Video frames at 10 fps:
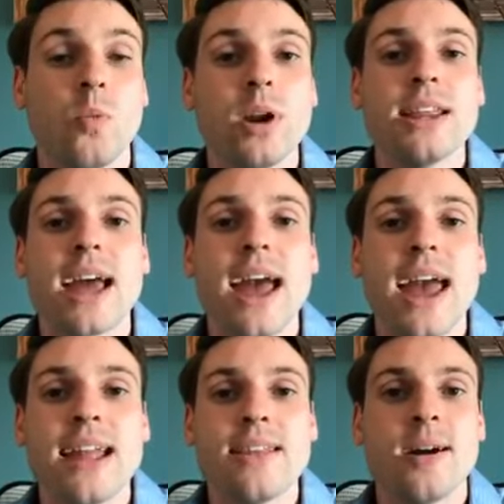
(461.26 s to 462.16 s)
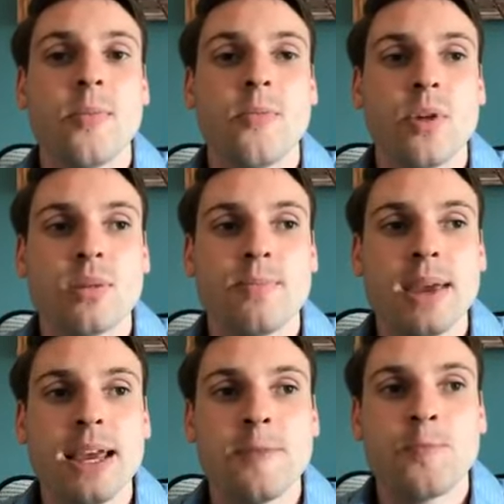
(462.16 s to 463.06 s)
wouldn't that end up with
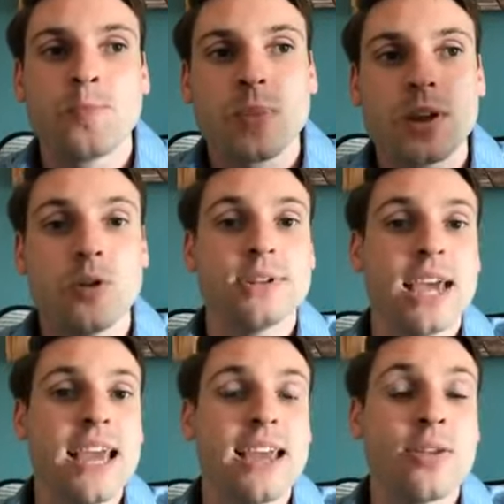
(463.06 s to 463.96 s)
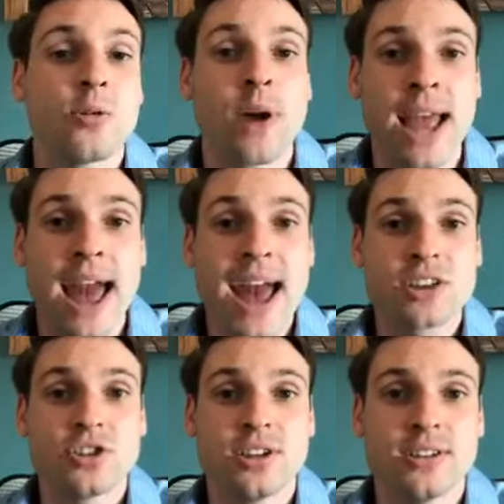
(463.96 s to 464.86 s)
me, you know, taking the right
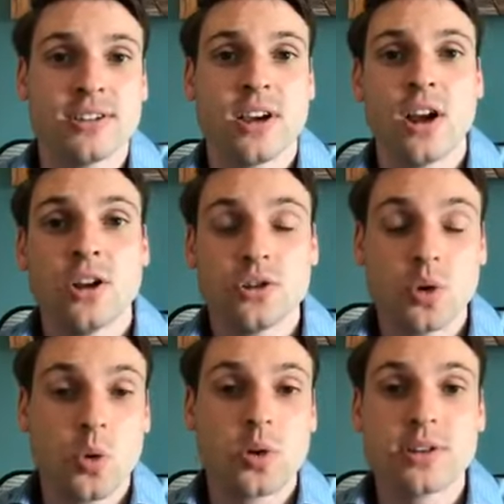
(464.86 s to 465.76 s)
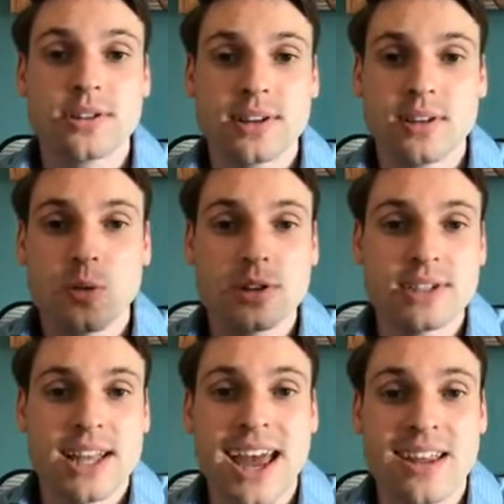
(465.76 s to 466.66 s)
actions towards
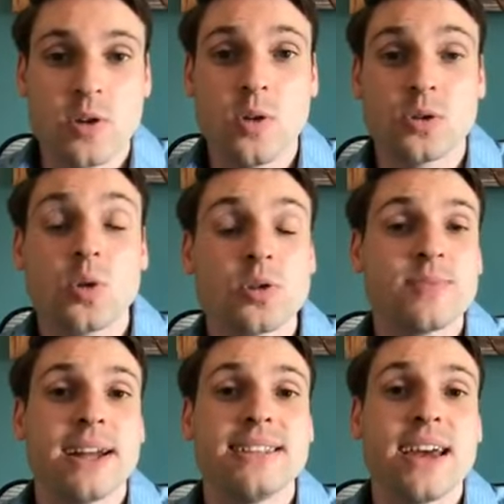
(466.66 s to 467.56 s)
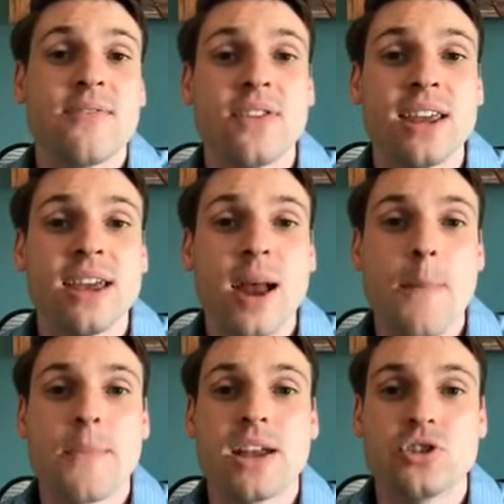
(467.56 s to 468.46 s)
the end goal, towards my definite
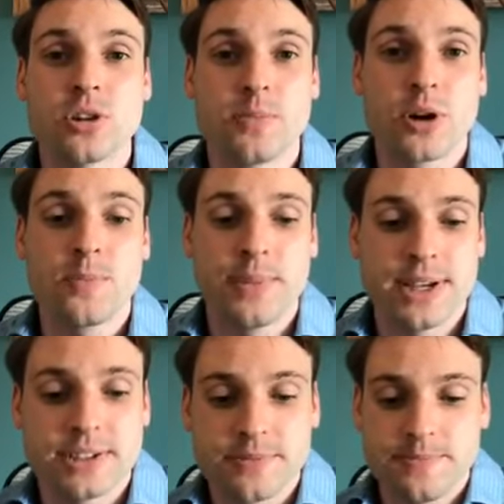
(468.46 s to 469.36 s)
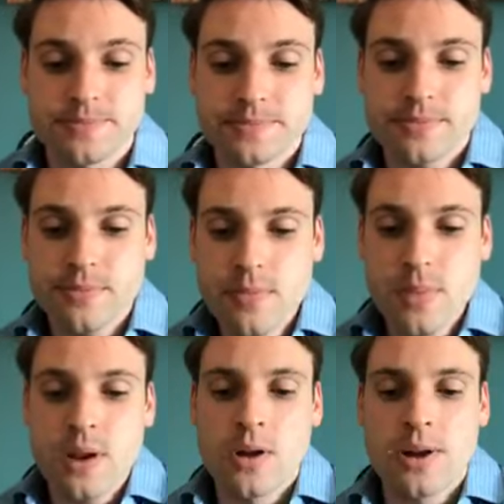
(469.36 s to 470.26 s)
major purpose?
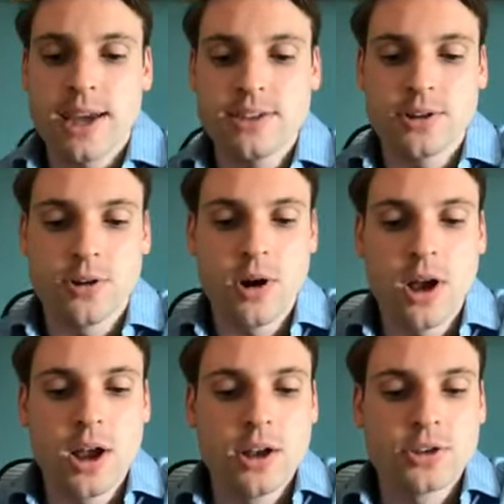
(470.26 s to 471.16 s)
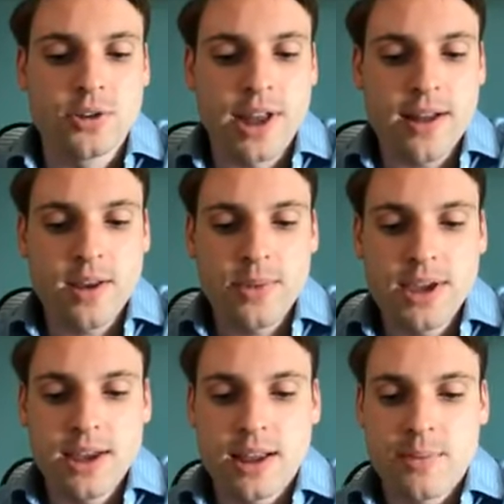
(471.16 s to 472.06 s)
Okay, so now let
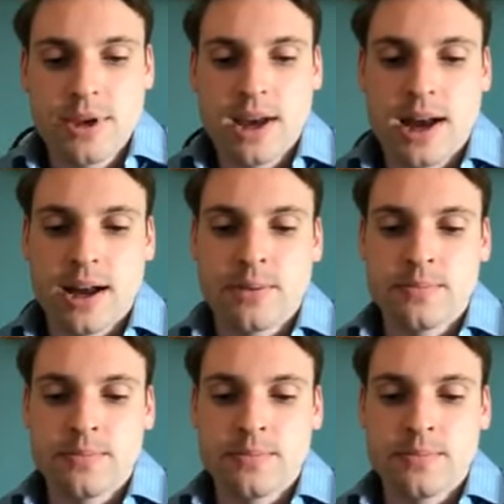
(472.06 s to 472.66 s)
me